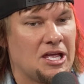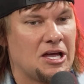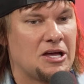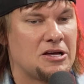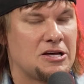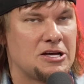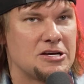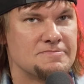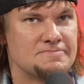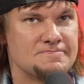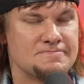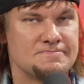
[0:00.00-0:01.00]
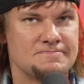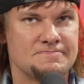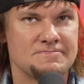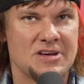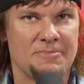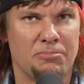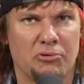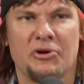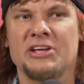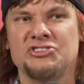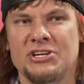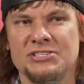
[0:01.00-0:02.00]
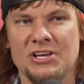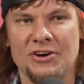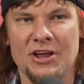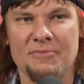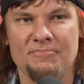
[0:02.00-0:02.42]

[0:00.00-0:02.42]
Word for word: Um, Bridget is that her name?